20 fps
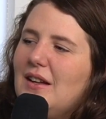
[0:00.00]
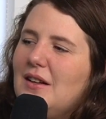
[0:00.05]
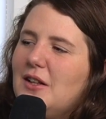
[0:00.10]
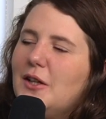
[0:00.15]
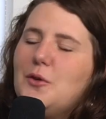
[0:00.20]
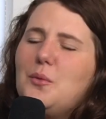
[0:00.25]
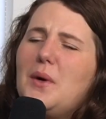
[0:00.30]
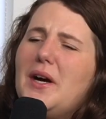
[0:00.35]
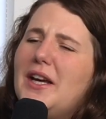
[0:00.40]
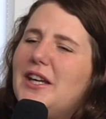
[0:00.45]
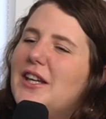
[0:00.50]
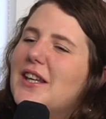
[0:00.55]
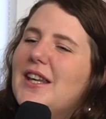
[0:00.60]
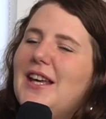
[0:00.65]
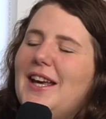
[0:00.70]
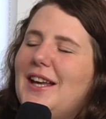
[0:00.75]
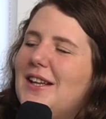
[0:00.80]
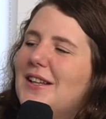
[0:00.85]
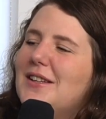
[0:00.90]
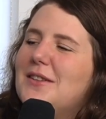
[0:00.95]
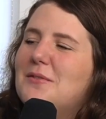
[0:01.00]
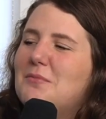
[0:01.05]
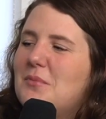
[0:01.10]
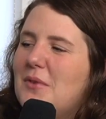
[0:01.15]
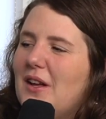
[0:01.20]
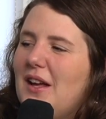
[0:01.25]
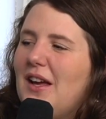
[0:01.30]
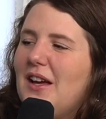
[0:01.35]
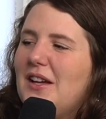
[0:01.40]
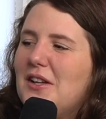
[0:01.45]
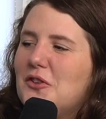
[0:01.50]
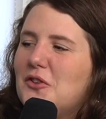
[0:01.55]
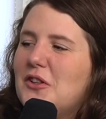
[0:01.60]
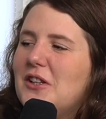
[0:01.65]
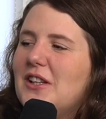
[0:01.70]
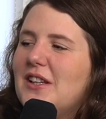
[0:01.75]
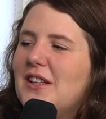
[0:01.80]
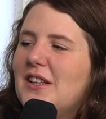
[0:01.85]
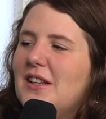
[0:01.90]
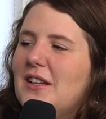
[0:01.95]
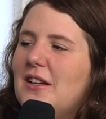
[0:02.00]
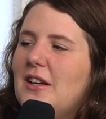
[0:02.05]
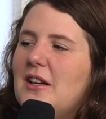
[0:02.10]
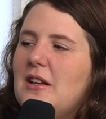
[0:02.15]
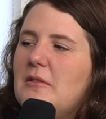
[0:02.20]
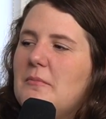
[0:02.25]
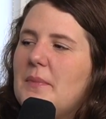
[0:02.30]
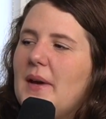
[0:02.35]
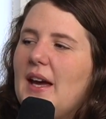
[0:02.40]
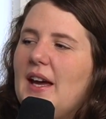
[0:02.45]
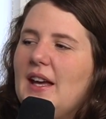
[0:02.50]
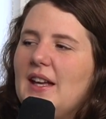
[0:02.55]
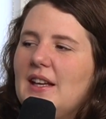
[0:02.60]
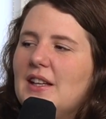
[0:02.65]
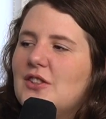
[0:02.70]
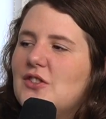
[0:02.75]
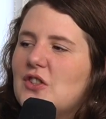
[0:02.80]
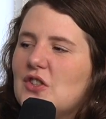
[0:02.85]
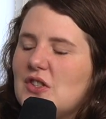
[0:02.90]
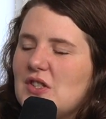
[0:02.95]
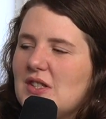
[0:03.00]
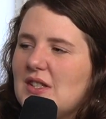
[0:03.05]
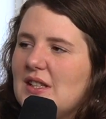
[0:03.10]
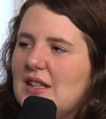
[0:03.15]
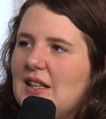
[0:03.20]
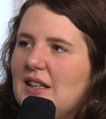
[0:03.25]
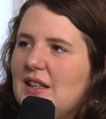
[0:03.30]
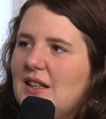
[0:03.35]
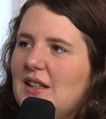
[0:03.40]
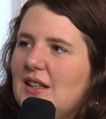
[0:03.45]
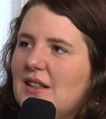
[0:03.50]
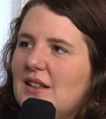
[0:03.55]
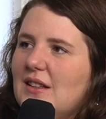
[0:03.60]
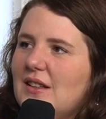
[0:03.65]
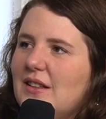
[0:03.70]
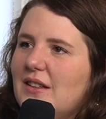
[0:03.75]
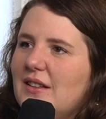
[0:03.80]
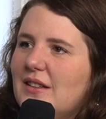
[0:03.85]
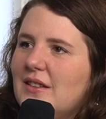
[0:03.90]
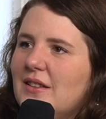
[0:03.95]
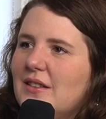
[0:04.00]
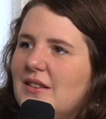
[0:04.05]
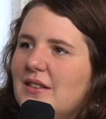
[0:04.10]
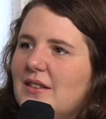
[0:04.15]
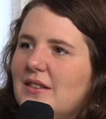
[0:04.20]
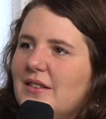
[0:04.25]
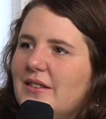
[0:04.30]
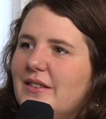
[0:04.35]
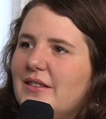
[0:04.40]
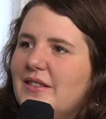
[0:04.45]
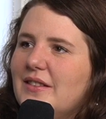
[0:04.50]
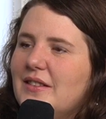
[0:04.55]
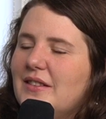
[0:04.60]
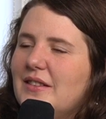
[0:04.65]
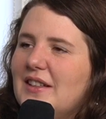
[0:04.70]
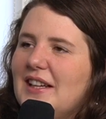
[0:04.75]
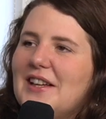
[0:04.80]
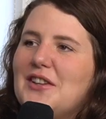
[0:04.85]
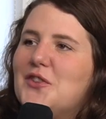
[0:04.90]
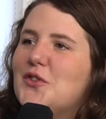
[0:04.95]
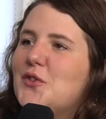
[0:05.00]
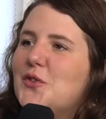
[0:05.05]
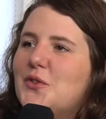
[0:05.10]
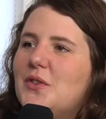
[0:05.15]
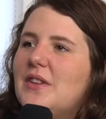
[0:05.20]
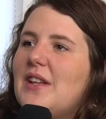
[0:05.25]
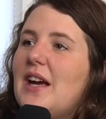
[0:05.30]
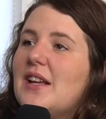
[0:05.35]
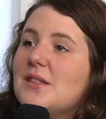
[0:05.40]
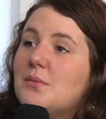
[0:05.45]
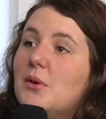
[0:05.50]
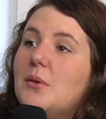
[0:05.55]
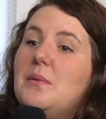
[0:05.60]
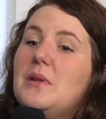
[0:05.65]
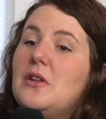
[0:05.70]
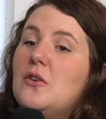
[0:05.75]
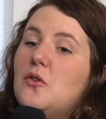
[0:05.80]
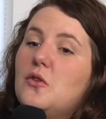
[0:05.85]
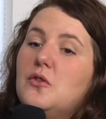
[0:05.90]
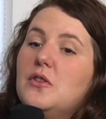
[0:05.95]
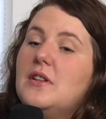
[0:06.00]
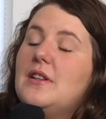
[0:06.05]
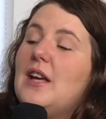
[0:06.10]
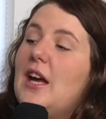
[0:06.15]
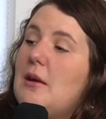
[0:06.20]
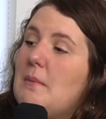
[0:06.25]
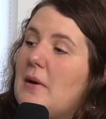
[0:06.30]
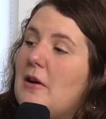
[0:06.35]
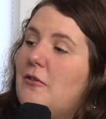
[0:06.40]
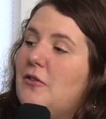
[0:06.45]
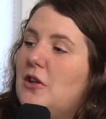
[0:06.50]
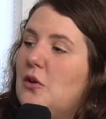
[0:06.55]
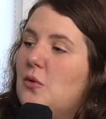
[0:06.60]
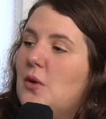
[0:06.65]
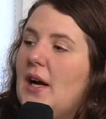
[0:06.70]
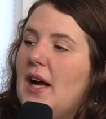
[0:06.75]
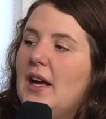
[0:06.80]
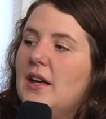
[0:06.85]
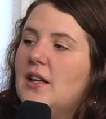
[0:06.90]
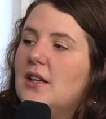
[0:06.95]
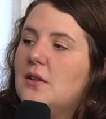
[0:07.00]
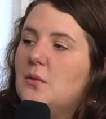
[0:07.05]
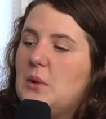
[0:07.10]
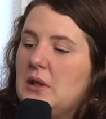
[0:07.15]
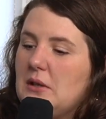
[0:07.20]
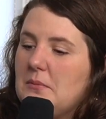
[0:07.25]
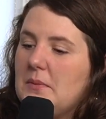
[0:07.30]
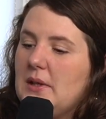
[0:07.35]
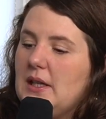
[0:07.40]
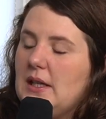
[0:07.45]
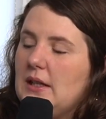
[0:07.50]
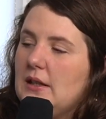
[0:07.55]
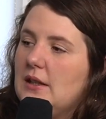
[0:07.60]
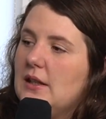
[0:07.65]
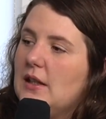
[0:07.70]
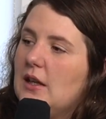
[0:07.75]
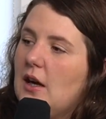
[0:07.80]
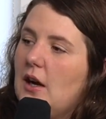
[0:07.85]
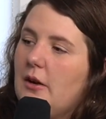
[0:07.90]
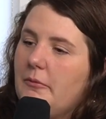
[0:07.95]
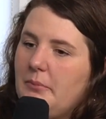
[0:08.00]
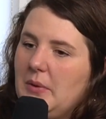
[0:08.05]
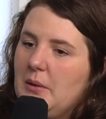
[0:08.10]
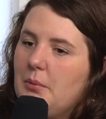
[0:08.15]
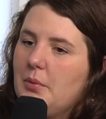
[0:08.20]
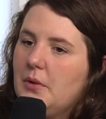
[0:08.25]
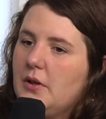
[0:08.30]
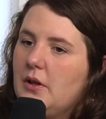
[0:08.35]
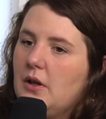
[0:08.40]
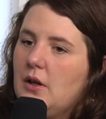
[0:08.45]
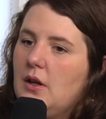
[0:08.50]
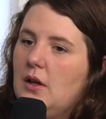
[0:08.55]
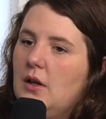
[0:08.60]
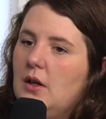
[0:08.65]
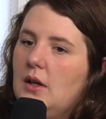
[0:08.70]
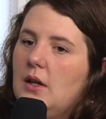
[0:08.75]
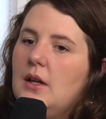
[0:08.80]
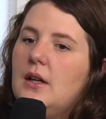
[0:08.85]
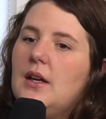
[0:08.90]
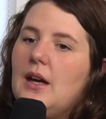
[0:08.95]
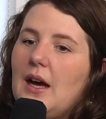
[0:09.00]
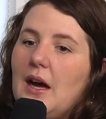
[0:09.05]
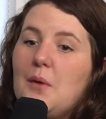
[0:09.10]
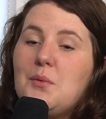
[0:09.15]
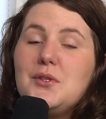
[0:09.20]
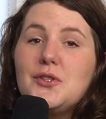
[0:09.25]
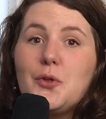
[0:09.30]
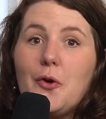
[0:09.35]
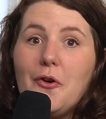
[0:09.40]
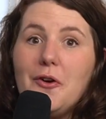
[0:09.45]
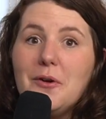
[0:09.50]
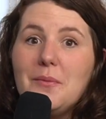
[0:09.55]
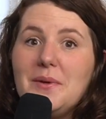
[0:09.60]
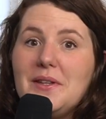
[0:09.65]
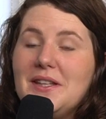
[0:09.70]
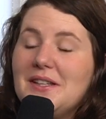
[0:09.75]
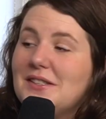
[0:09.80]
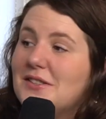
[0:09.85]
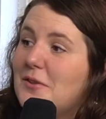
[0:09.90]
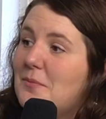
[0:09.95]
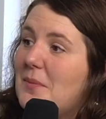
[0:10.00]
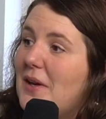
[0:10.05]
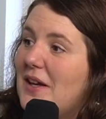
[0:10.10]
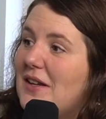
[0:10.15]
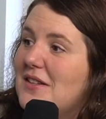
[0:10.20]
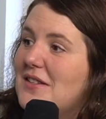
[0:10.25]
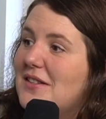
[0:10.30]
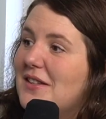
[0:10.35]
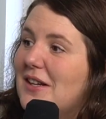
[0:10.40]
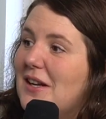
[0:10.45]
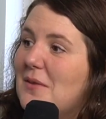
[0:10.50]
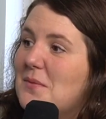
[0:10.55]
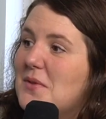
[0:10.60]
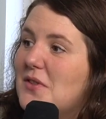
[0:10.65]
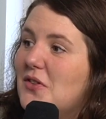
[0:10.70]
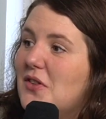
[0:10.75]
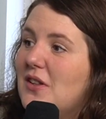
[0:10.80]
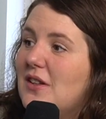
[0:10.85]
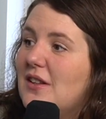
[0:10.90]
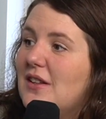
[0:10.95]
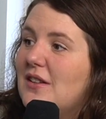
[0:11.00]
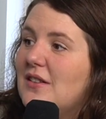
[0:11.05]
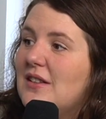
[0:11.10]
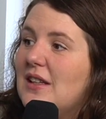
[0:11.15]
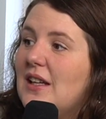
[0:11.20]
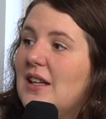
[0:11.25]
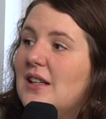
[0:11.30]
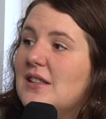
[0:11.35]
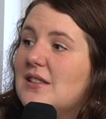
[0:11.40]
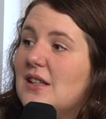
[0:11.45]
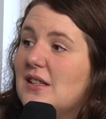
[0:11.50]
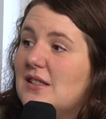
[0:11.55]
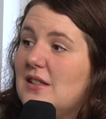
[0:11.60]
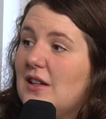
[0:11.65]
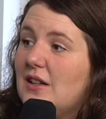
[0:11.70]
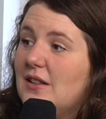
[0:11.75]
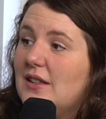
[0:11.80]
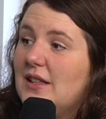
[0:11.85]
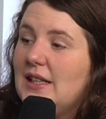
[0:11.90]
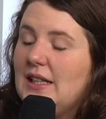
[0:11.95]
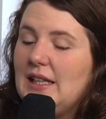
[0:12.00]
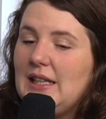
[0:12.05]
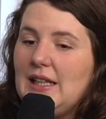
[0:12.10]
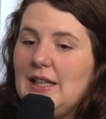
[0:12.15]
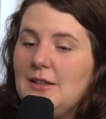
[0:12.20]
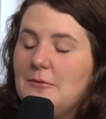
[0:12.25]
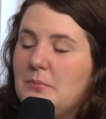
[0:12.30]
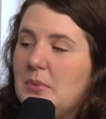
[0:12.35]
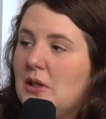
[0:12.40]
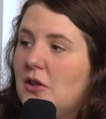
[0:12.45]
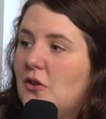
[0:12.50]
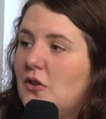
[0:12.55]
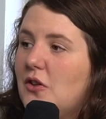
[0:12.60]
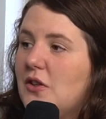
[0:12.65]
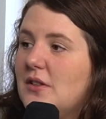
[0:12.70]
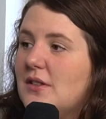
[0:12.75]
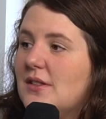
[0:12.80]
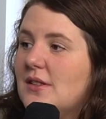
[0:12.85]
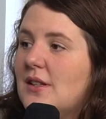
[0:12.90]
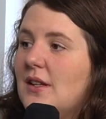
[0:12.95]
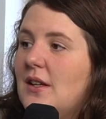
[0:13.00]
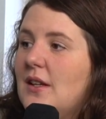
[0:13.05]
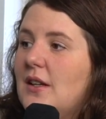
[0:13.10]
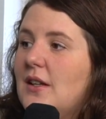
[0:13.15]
Like, why are you letting it annoy you? But I think it just like, I don't know. That's probably the only time I feel anger, when I'm in the car and people are. I was talking about this on my Instagram story the other day because I started greeting because